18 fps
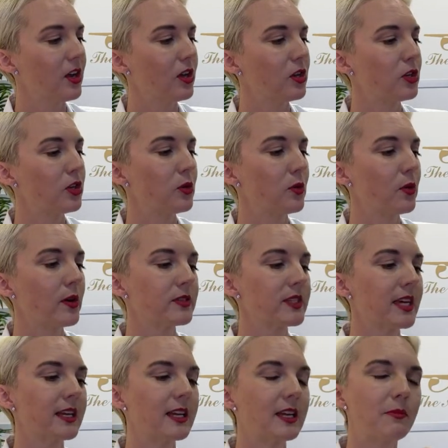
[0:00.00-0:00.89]
You
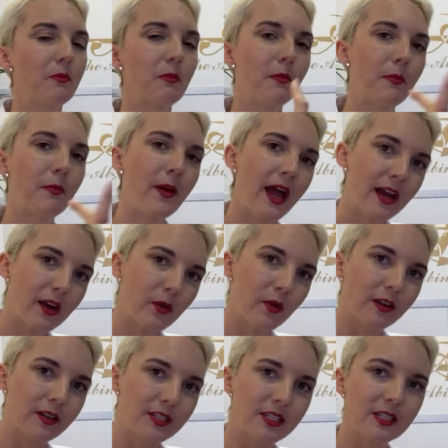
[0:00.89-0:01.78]
rotate it
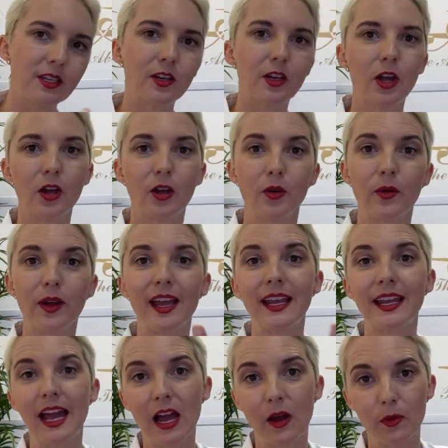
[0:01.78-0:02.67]
backwards to go
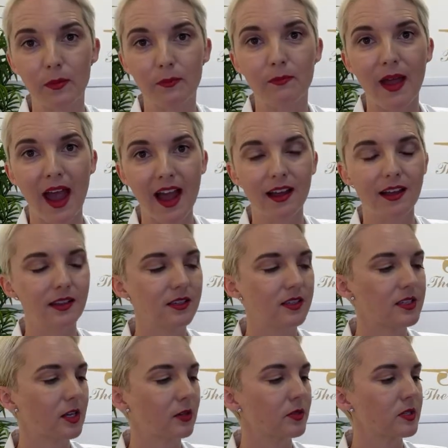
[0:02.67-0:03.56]
an hour back.
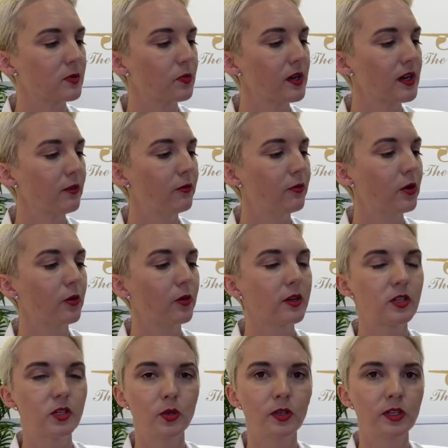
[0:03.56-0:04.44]
So spring
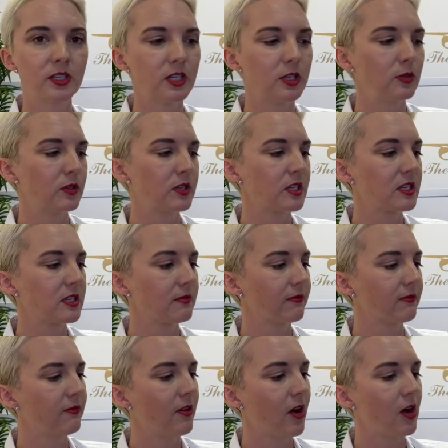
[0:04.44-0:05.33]
forward towards you,
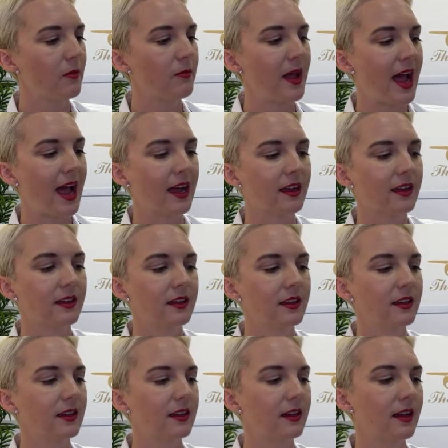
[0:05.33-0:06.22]
fall back
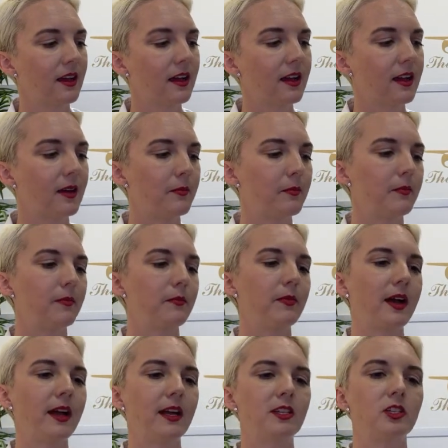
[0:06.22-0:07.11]

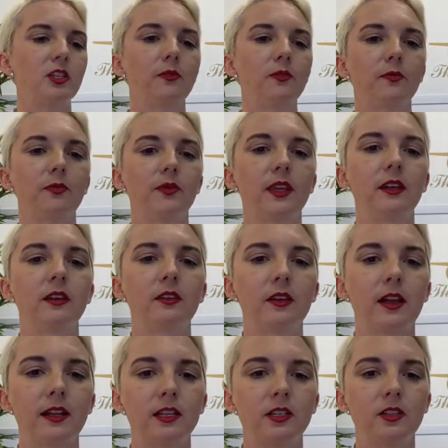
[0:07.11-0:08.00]
behind you. And I'll
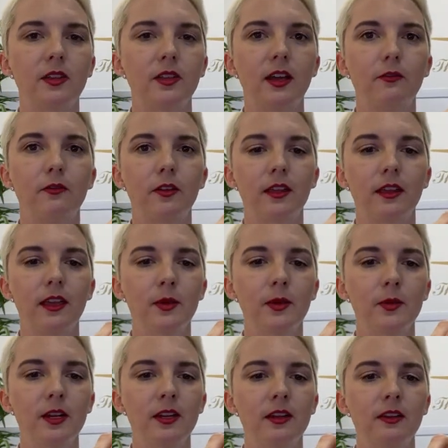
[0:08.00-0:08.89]
kind of do that for the
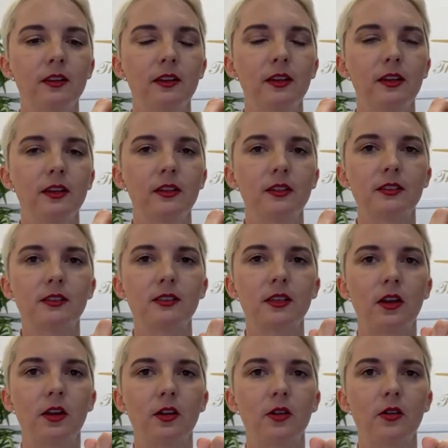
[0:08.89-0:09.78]
camera here.
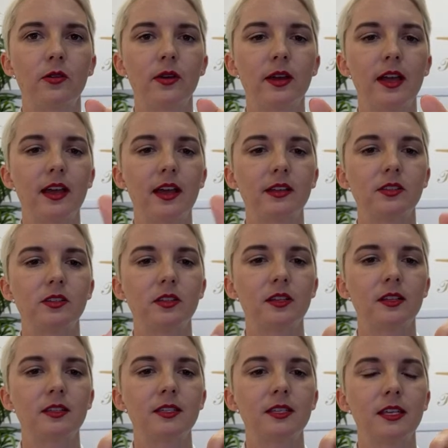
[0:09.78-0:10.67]
So as you
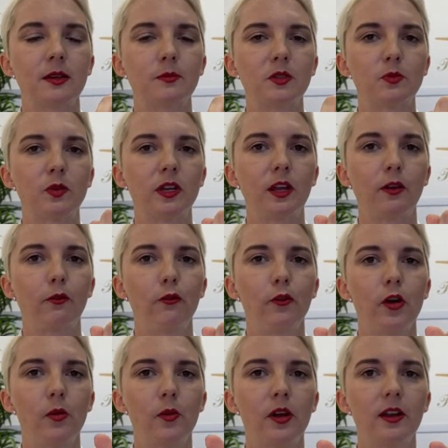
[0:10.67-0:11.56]
can see, I'm springing
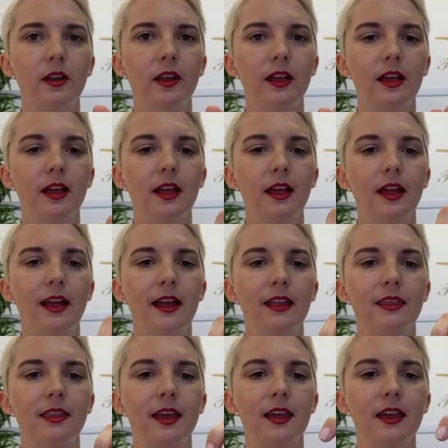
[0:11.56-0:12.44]
forward
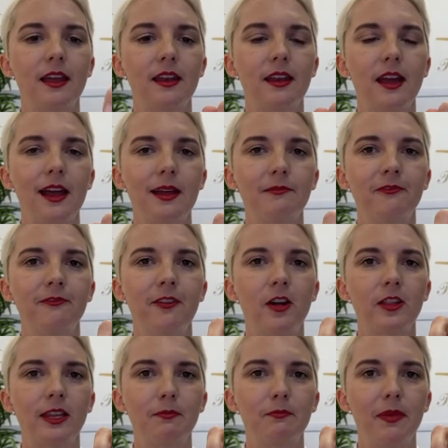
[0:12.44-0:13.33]
and then I'm
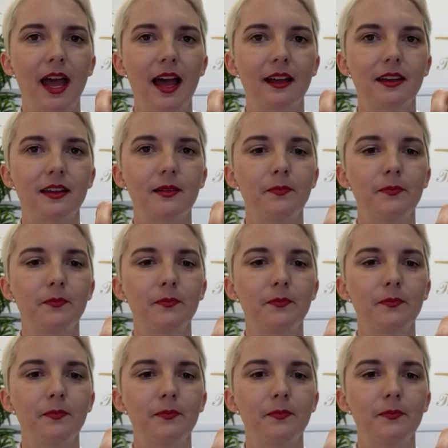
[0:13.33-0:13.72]
falling back.